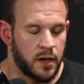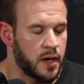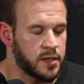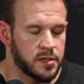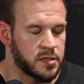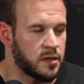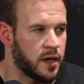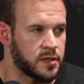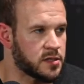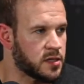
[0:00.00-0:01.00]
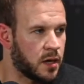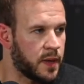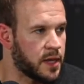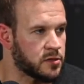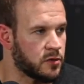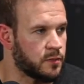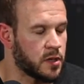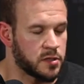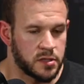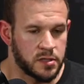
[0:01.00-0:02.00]
I just stop answering
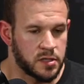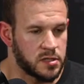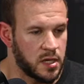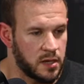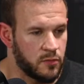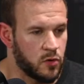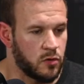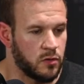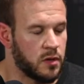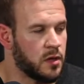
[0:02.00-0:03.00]
because it's the same old